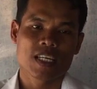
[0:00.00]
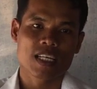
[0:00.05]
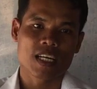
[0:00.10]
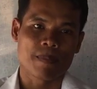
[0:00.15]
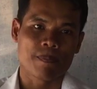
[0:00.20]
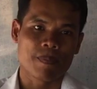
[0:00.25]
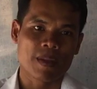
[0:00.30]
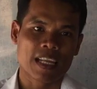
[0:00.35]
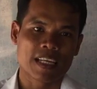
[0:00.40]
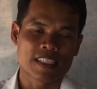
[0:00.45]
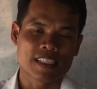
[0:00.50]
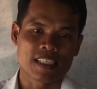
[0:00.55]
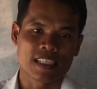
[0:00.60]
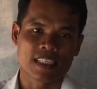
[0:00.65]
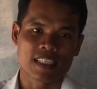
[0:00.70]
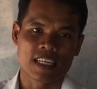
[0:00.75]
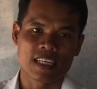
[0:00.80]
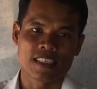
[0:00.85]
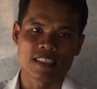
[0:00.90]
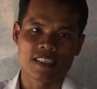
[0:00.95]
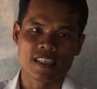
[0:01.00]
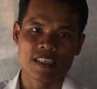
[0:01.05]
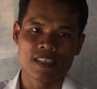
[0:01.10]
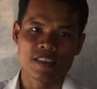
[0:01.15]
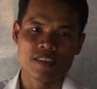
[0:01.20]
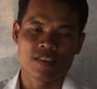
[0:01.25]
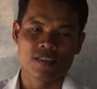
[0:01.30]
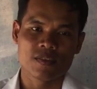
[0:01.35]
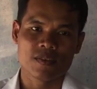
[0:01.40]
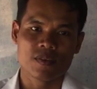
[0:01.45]
complex
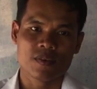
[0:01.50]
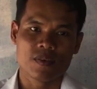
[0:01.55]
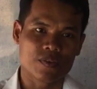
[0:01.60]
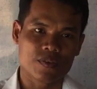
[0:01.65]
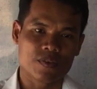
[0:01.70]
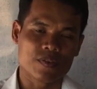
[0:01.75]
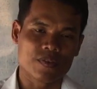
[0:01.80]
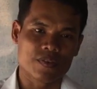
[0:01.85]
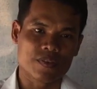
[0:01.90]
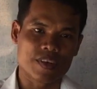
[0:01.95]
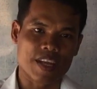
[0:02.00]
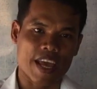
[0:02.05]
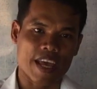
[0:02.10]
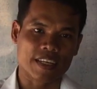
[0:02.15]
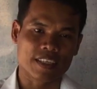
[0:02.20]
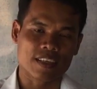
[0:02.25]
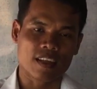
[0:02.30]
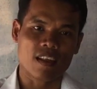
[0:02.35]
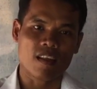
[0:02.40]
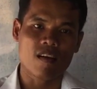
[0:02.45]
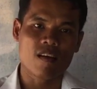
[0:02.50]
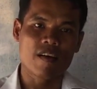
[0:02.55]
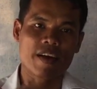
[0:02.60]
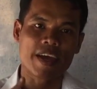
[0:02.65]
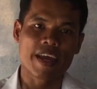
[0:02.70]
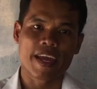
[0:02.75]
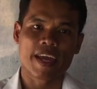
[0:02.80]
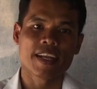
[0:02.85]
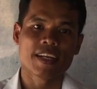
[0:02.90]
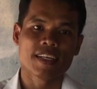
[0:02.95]
sentences, that clause
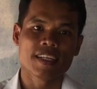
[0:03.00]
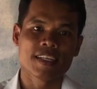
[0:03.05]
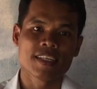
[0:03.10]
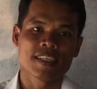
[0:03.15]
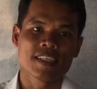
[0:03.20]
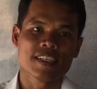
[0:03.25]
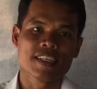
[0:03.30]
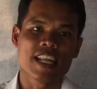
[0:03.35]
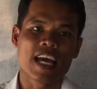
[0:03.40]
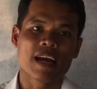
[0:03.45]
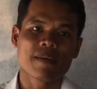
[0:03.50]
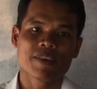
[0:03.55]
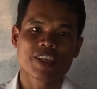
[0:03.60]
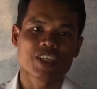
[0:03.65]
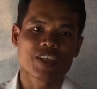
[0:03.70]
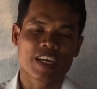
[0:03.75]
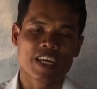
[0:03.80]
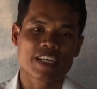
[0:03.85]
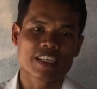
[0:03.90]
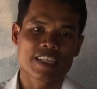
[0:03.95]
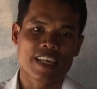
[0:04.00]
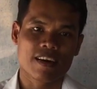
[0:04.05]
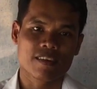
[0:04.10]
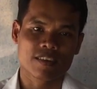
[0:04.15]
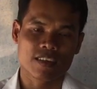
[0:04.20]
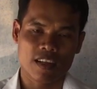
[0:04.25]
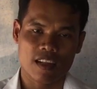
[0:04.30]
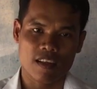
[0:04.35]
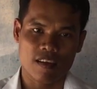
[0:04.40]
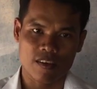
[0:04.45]
and W H
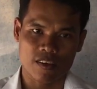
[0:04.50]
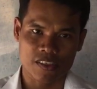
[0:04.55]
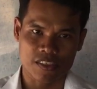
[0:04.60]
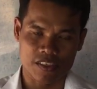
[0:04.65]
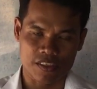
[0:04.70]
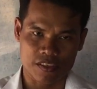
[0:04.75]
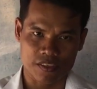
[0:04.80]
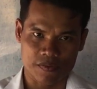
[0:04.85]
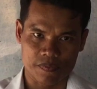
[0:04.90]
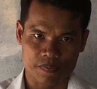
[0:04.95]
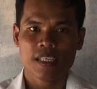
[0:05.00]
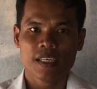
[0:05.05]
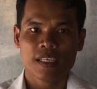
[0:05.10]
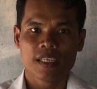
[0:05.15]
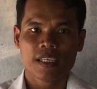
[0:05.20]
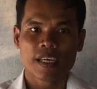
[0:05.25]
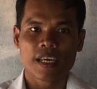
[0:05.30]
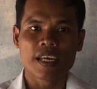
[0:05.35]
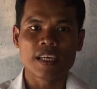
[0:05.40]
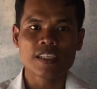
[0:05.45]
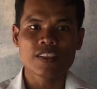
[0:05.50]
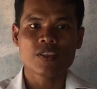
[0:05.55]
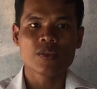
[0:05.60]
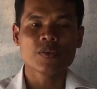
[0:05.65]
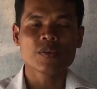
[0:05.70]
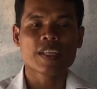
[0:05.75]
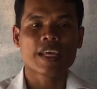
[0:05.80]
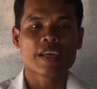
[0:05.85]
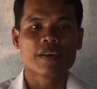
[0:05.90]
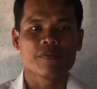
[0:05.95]
noun clause. In
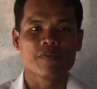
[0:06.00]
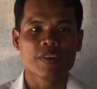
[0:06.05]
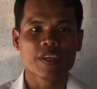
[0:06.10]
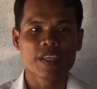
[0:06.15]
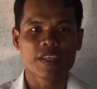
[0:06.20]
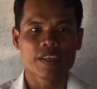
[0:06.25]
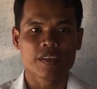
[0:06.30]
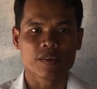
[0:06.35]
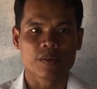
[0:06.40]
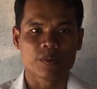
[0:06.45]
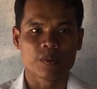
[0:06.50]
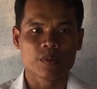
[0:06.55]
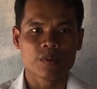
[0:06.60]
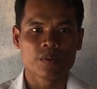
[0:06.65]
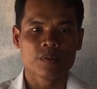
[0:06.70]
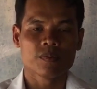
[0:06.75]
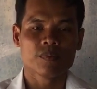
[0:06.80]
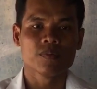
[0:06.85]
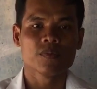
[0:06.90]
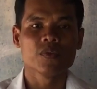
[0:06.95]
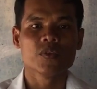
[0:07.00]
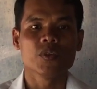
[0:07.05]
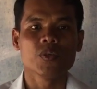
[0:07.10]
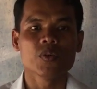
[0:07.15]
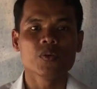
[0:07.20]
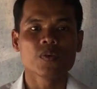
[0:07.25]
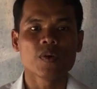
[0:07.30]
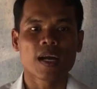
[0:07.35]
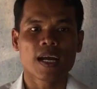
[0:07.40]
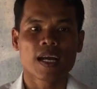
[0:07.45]
today's video,
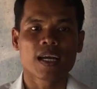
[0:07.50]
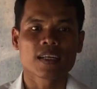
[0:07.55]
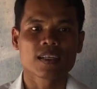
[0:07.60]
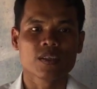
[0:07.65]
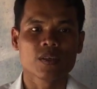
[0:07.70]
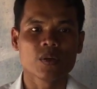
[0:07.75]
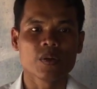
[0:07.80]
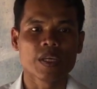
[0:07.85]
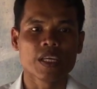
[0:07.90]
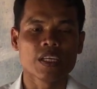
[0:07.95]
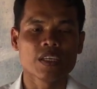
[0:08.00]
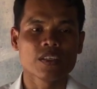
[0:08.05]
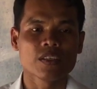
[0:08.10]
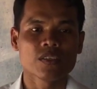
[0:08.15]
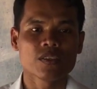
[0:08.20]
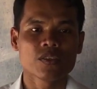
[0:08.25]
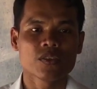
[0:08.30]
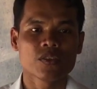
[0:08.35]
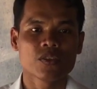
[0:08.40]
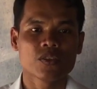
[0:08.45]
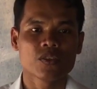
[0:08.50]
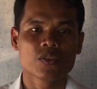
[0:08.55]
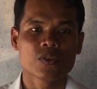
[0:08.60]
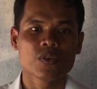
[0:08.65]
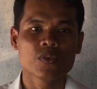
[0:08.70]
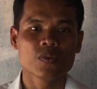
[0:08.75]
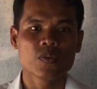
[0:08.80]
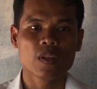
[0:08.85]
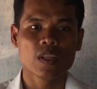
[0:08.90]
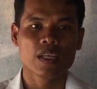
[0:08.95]
you are going
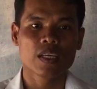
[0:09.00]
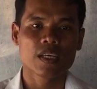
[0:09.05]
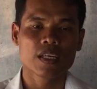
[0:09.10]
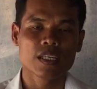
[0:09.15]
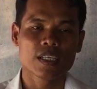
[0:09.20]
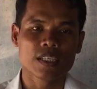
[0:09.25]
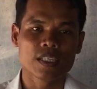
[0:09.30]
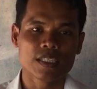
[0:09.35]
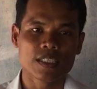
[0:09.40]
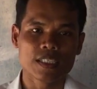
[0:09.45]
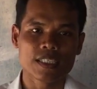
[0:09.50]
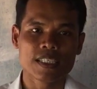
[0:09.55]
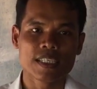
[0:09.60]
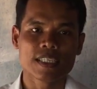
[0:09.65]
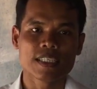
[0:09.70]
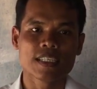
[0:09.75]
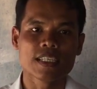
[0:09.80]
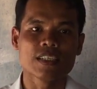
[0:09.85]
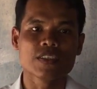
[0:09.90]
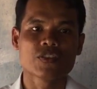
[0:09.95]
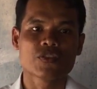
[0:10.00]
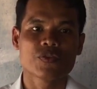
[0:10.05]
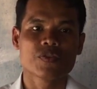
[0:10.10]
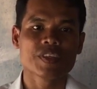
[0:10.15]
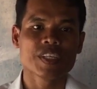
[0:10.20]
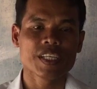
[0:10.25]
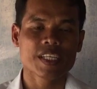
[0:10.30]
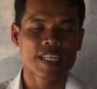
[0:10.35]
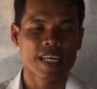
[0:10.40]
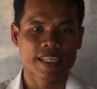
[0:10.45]
to learn the
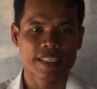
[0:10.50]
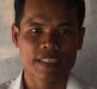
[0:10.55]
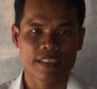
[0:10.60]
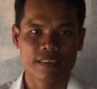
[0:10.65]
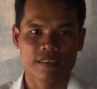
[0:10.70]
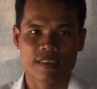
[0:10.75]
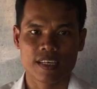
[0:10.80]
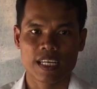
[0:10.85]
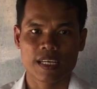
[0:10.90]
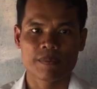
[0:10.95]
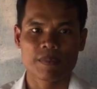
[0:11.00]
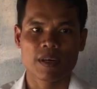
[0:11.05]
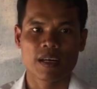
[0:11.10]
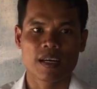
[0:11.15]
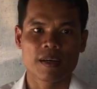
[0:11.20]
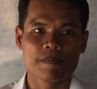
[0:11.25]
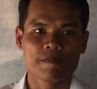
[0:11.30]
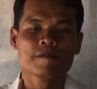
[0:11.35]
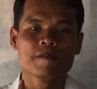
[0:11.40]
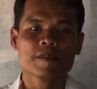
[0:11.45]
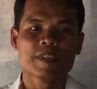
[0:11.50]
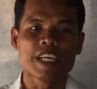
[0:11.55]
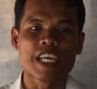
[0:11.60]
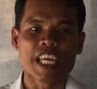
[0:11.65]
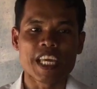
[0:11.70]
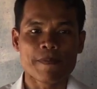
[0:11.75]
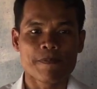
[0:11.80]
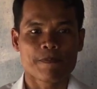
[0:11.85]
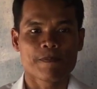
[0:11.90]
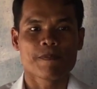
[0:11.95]
three diagrams of
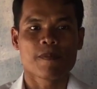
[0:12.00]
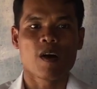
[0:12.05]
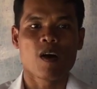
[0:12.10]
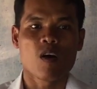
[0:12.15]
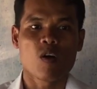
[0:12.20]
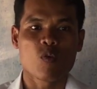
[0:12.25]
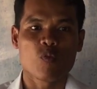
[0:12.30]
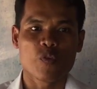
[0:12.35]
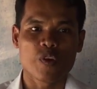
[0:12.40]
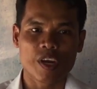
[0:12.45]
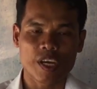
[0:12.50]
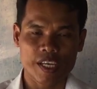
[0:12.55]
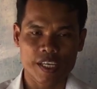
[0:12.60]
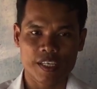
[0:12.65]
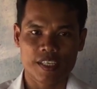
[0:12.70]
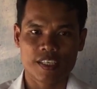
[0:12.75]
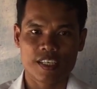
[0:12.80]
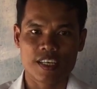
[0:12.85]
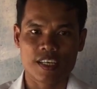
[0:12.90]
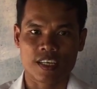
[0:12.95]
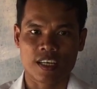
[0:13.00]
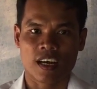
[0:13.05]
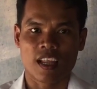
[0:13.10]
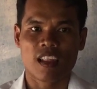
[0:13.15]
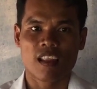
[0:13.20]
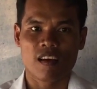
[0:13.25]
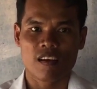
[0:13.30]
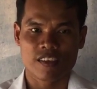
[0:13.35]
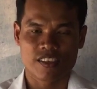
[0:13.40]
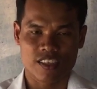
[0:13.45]
if or with the
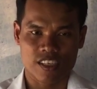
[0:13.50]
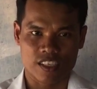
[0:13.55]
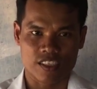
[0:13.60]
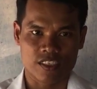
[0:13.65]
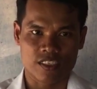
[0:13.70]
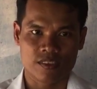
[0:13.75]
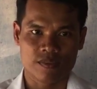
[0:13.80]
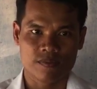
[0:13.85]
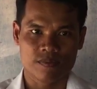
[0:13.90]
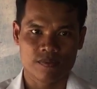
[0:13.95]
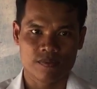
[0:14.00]
clauses.